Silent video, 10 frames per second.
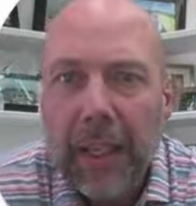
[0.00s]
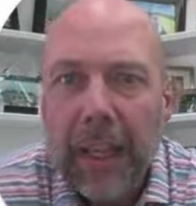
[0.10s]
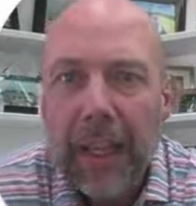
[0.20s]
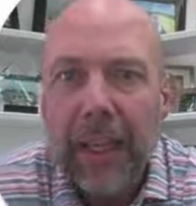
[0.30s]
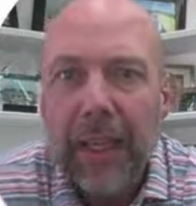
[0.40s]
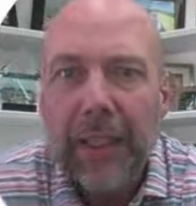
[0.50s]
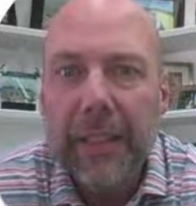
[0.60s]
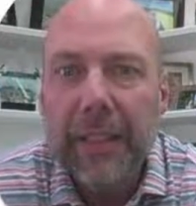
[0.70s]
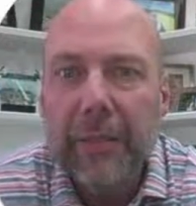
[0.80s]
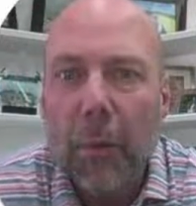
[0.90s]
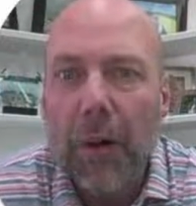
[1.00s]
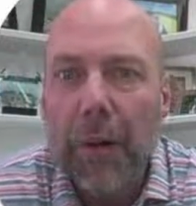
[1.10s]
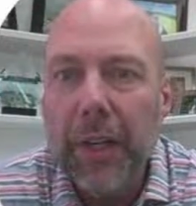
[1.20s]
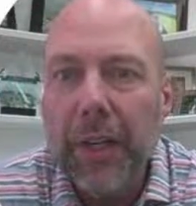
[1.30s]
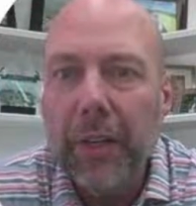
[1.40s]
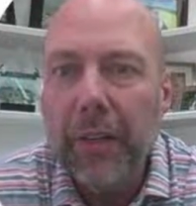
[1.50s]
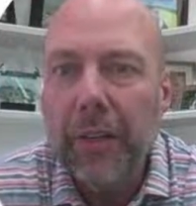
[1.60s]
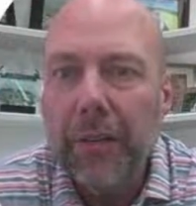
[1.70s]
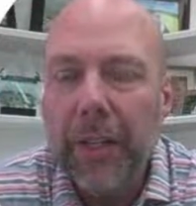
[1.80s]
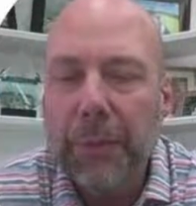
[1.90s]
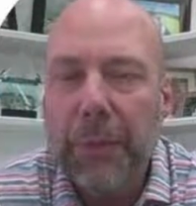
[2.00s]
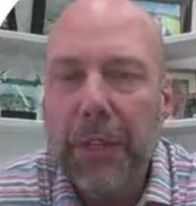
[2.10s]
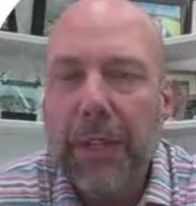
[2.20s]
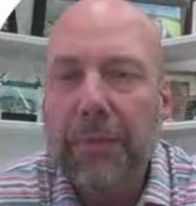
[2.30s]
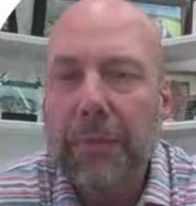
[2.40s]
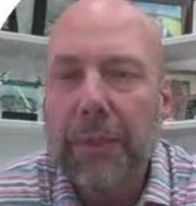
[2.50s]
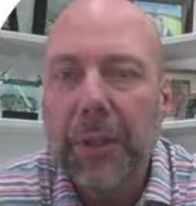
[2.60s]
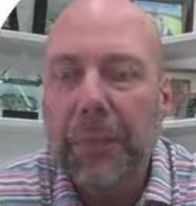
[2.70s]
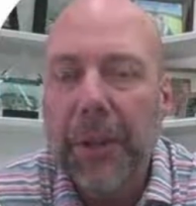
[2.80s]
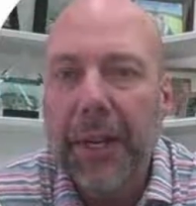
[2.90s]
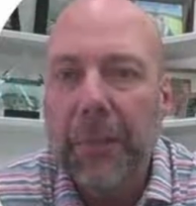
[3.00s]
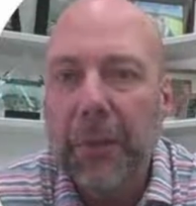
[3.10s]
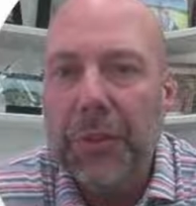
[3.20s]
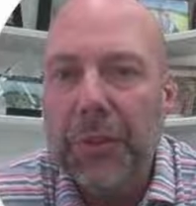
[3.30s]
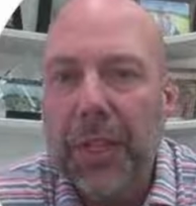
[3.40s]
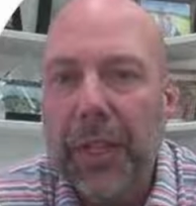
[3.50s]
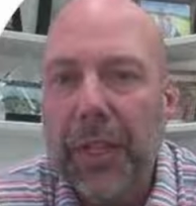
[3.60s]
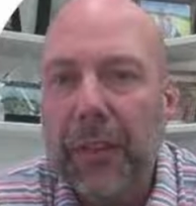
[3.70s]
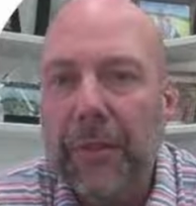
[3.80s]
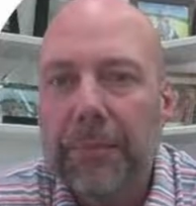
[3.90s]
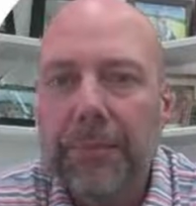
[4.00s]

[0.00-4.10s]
and water heater, that's pretty good penny. I'm say